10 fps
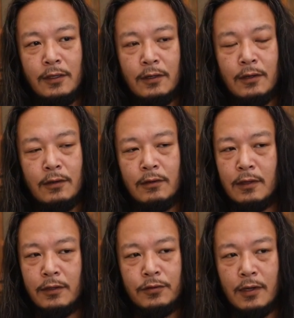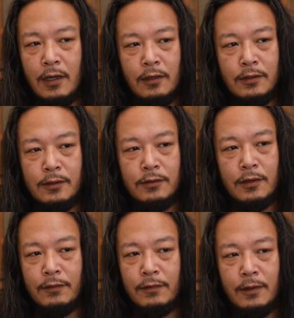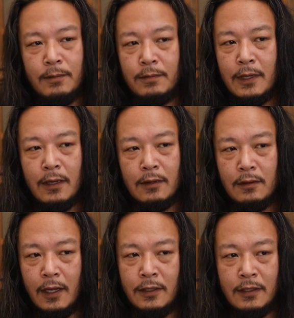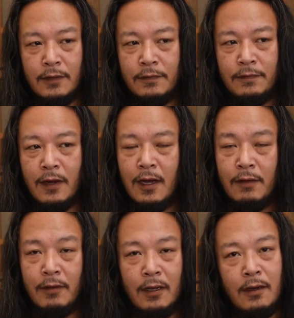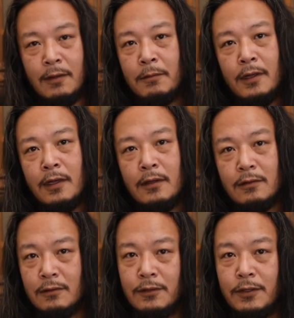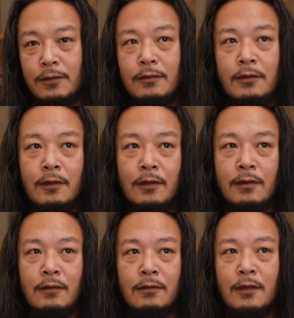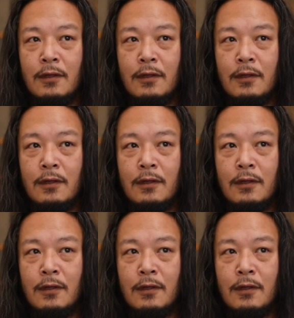you know, like trying to tray flip like 875, and I'm like, dude, you know,